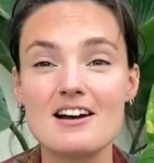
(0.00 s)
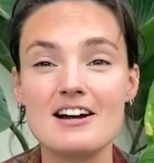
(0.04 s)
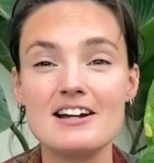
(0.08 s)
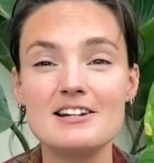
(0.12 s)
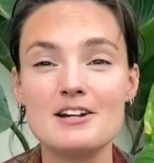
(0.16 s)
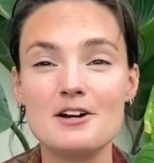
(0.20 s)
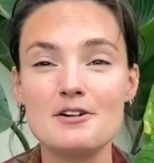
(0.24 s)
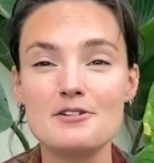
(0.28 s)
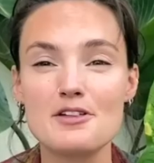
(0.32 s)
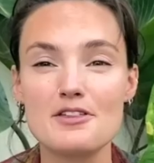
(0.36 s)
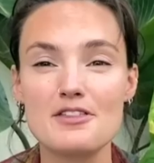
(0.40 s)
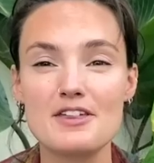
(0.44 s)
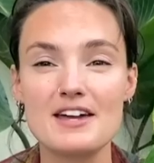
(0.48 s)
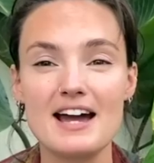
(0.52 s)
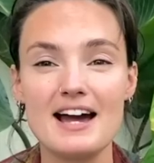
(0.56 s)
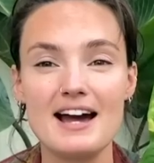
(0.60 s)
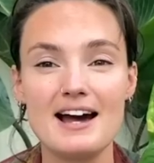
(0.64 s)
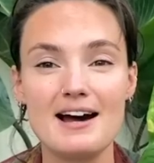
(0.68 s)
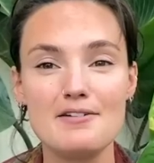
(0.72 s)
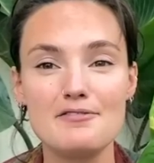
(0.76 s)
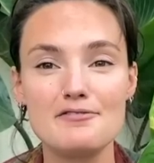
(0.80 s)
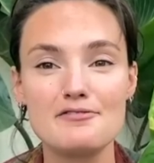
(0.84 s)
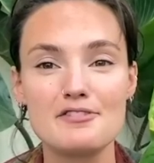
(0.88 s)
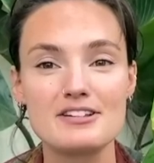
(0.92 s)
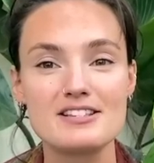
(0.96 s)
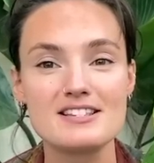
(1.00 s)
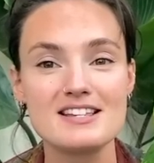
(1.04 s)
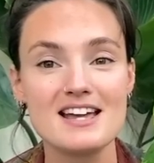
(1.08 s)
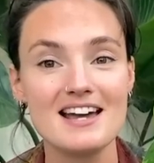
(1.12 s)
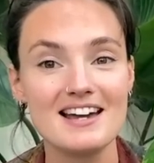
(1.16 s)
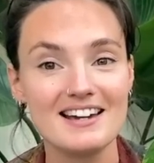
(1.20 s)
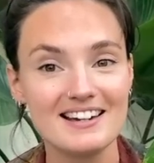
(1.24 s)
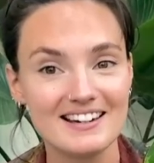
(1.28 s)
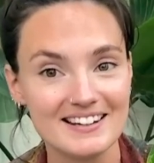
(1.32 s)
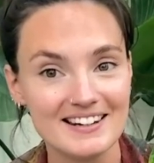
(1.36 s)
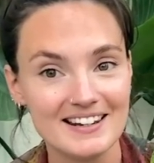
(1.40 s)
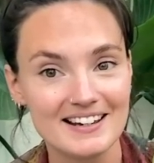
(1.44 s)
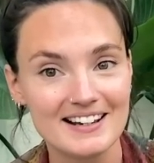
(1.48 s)
I know that they have
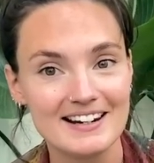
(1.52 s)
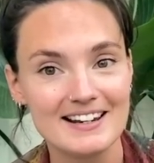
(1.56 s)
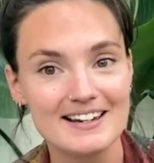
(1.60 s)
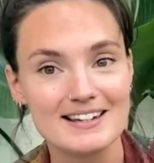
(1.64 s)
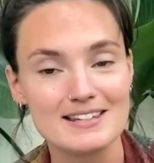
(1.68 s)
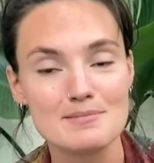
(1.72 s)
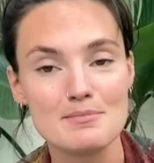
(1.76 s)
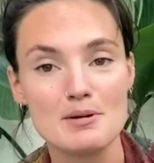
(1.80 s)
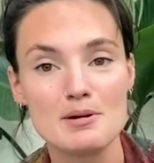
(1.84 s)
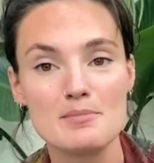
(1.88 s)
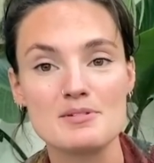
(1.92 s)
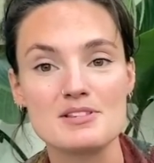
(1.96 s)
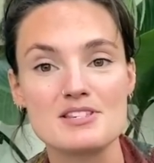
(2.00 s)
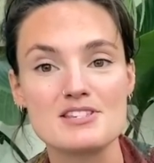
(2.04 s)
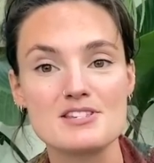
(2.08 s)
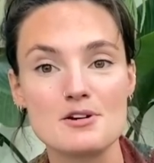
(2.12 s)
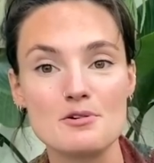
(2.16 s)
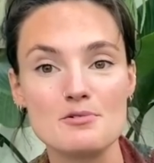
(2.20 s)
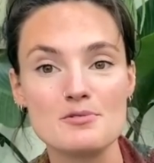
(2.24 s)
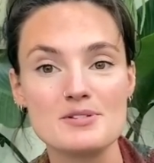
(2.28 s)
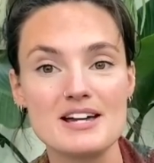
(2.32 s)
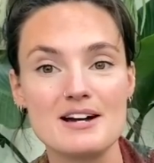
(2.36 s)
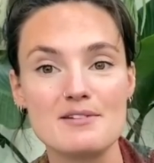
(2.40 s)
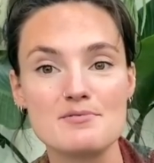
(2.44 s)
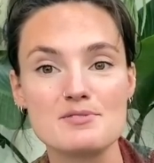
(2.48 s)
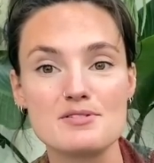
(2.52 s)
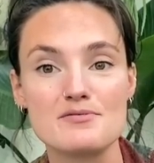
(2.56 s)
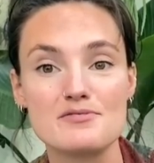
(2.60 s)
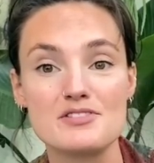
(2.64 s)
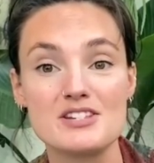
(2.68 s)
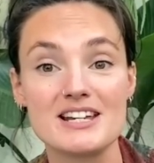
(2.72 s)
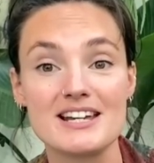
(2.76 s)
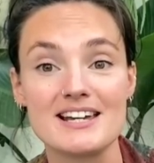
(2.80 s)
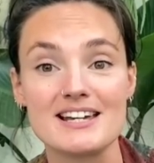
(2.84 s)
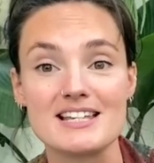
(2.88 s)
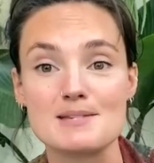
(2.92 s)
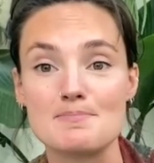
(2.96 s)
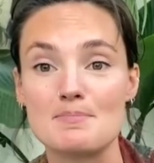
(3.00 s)
technically at the moment sold out of
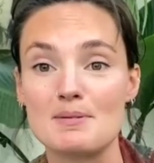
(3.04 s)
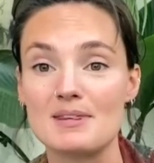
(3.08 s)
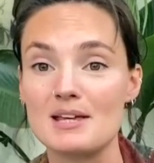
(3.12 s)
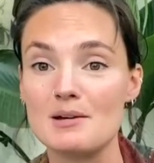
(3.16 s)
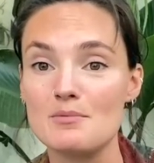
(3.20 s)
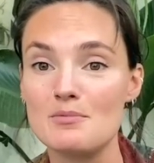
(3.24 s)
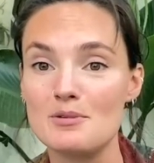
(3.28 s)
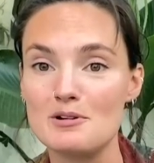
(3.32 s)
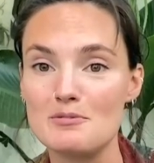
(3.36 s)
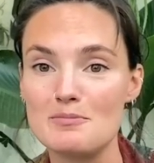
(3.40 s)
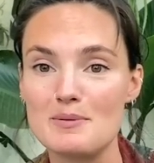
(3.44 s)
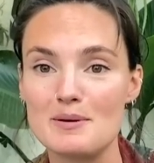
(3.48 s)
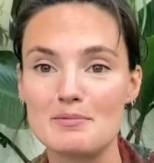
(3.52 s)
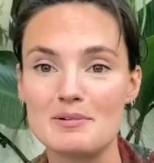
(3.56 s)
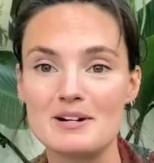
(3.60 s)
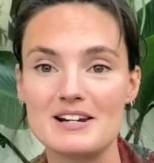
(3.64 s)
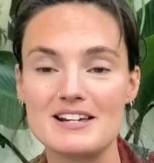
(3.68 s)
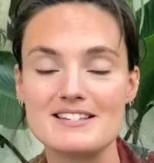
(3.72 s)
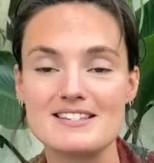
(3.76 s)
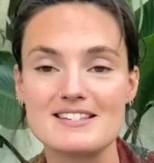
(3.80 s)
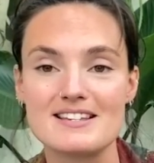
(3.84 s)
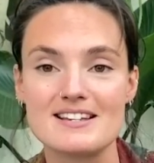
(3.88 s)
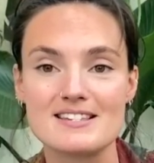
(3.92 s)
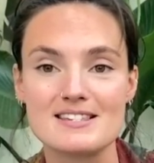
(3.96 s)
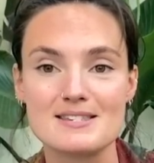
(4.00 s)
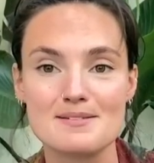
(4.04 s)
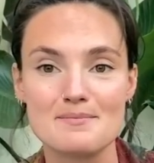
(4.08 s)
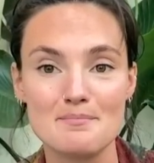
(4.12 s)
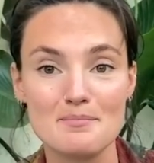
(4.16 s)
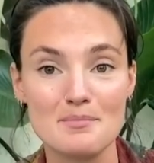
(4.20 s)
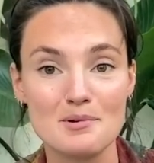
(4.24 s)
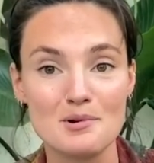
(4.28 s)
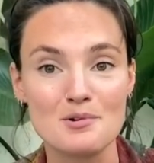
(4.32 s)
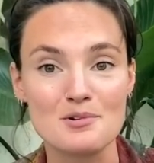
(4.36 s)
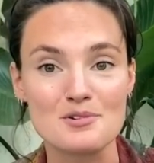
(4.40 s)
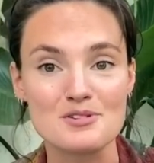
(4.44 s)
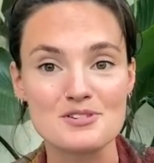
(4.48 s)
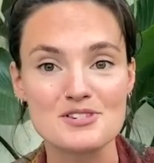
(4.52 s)
tickets, but they will be releasing some more.